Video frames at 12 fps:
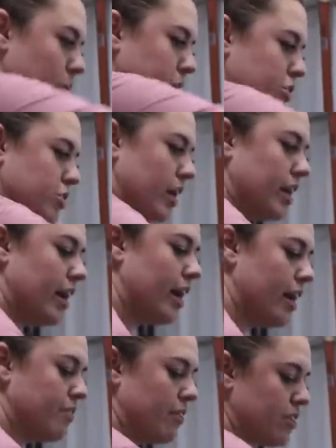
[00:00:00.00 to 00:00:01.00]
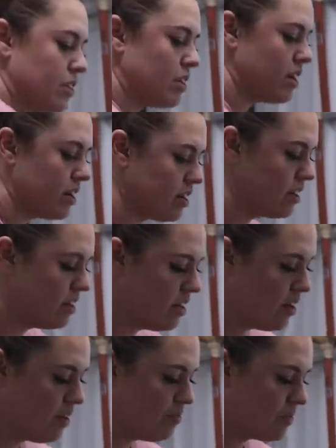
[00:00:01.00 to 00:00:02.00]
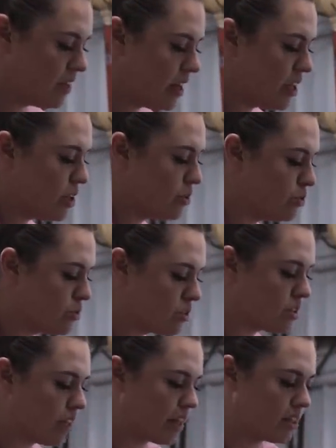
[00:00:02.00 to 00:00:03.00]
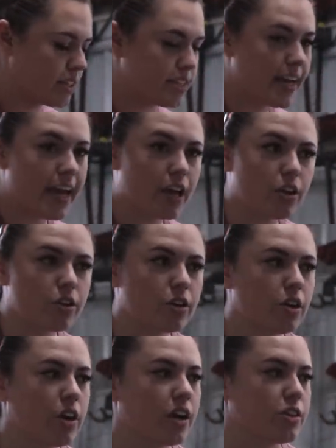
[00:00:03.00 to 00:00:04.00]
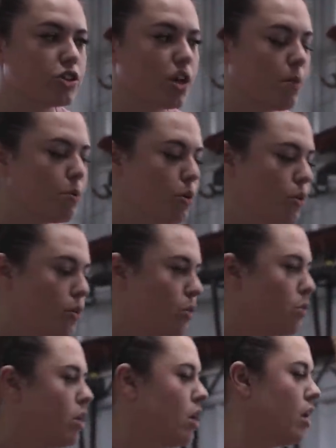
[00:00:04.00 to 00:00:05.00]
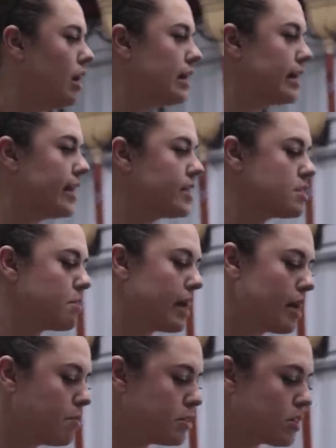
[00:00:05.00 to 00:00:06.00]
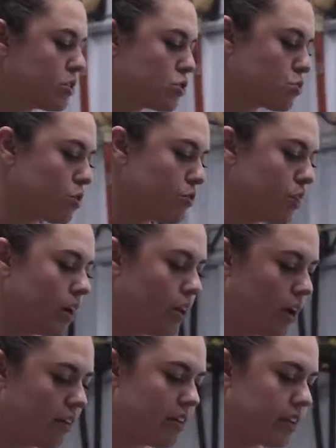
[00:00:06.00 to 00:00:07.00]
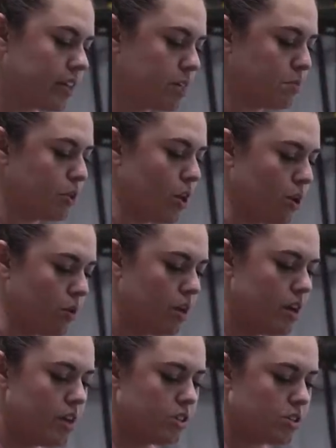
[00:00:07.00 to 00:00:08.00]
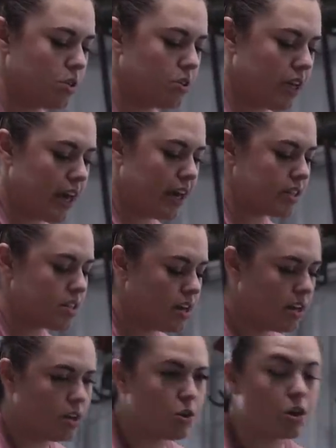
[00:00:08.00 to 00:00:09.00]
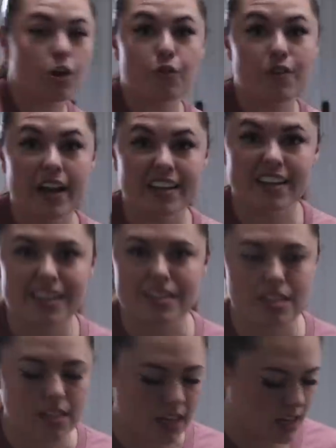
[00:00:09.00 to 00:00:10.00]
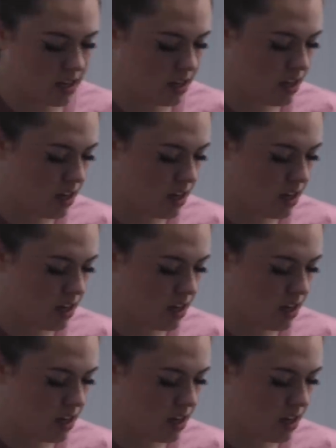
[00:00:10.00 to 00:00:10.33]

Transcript: I'm gonna try to have everything that I used, like the detangler and the shampoo, linked in my Amazon storefront. I'll have that linked below so that you can go find it easily.